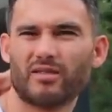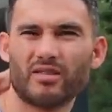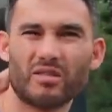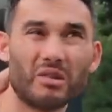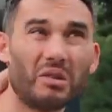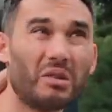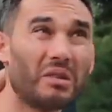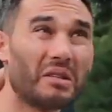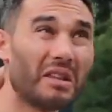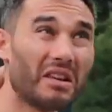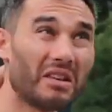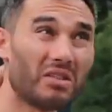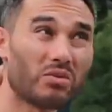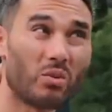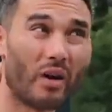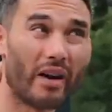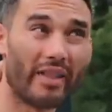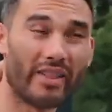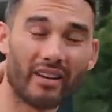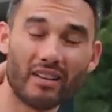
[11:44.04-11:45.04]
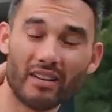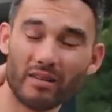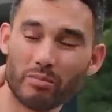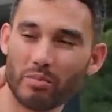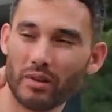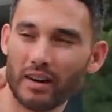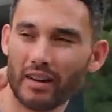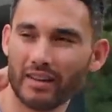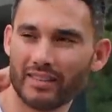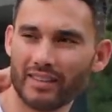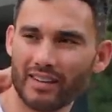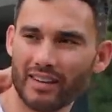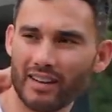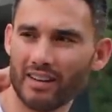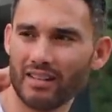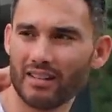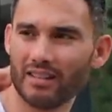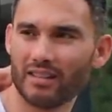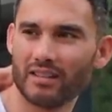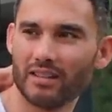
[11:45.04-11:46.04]
Yeah, I could have
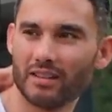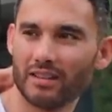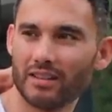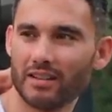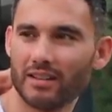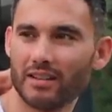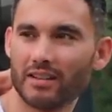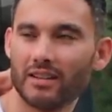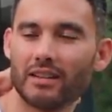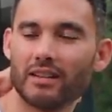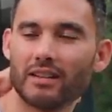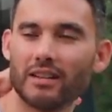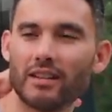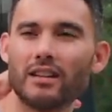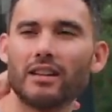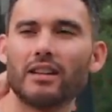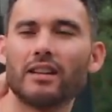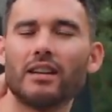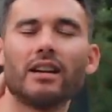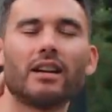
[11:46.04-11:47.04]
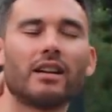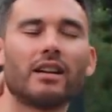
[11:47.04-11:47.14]
a stretch.